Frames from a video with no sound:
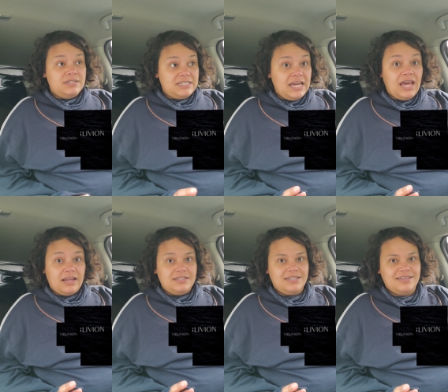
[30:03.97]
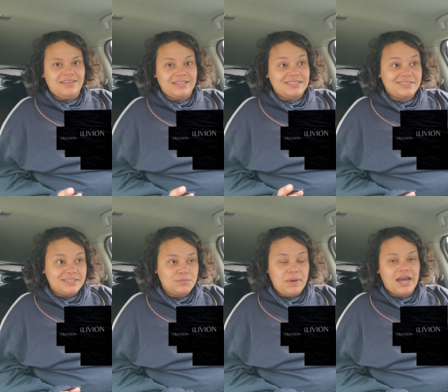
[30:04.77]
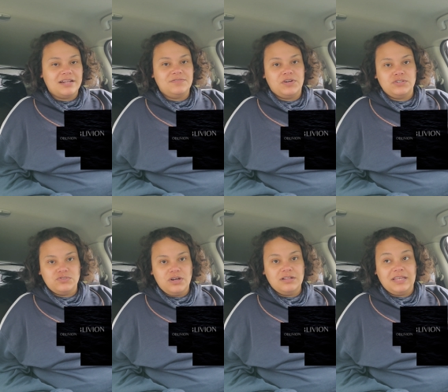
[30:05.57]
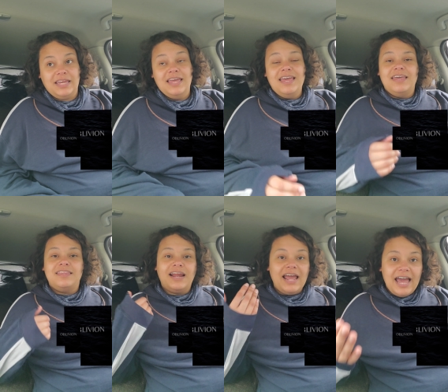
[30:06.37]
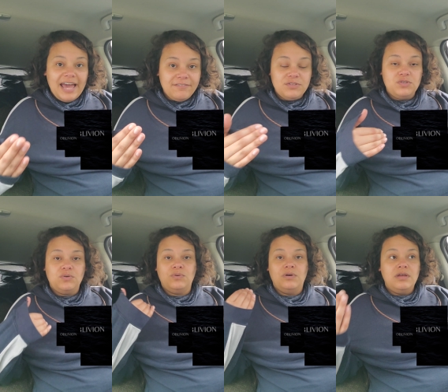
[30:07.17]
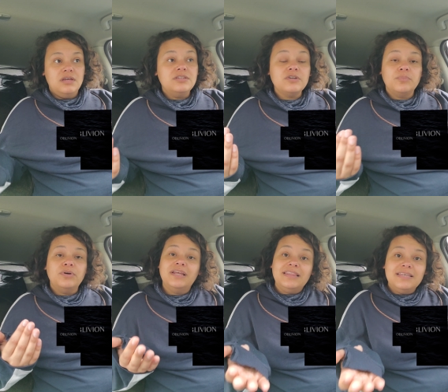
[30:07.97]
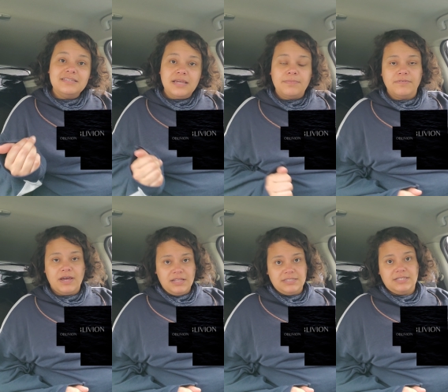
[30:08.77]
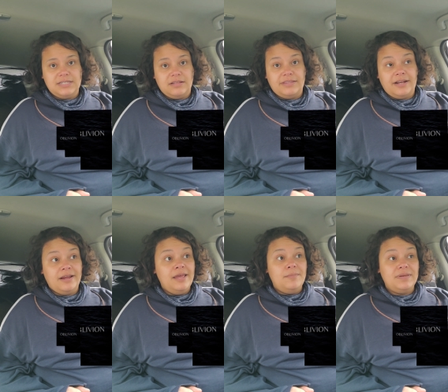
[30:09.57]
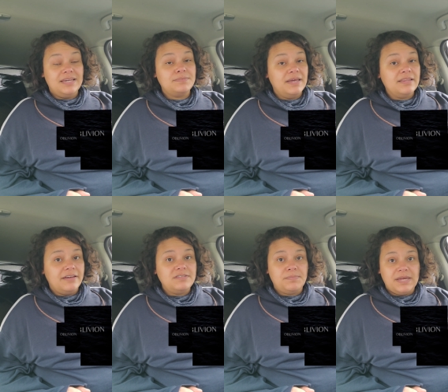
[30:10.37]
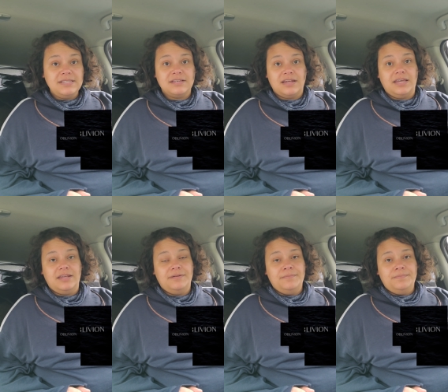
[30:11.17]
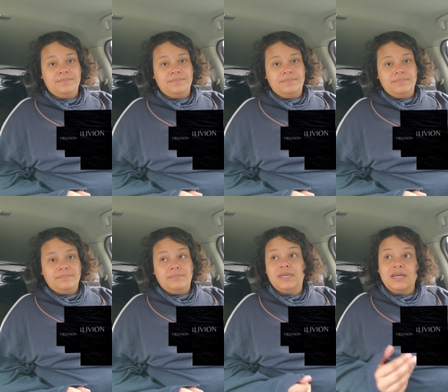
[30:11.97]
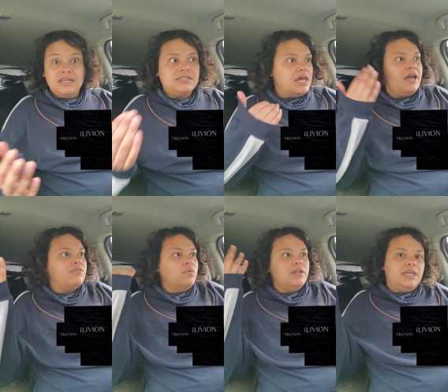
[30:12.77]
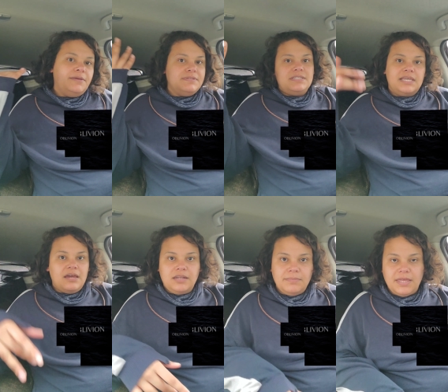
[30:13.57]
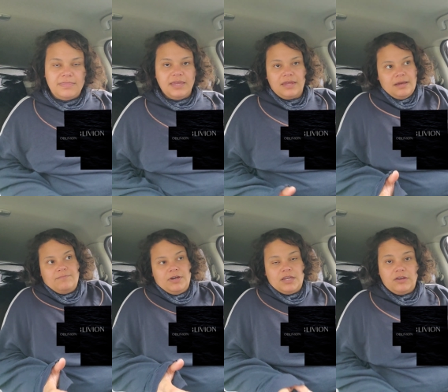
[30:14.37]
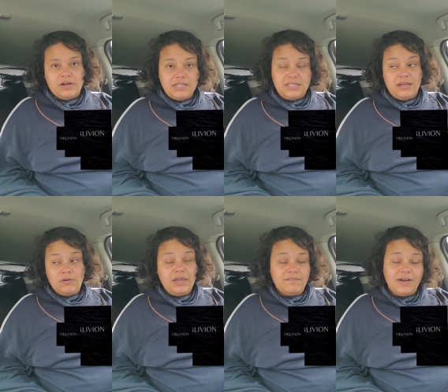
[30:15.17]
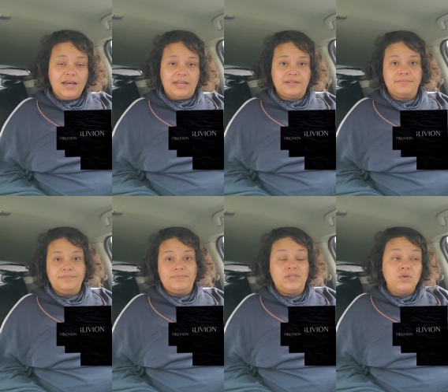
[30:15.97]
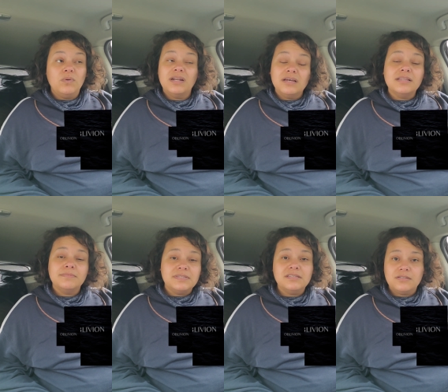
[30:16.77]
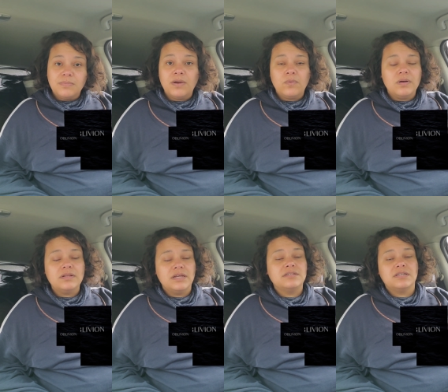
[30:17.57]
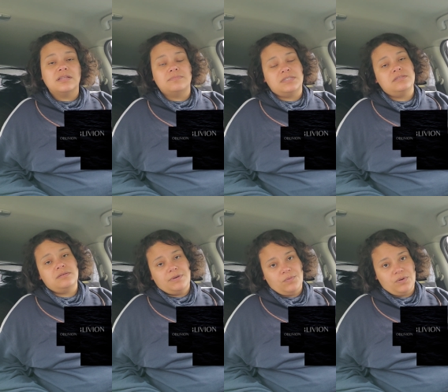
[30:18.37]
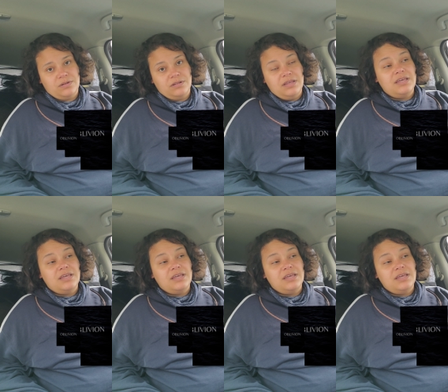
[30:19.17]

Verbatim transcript: detect and suspect very strongly that I have to start putting this type of content out there because my life depends on it. Because everyone keeps discounting me and thinking I'm fucking crazy. Okay, fine. You want a glimpse into my world? Here's a glimpse into my world.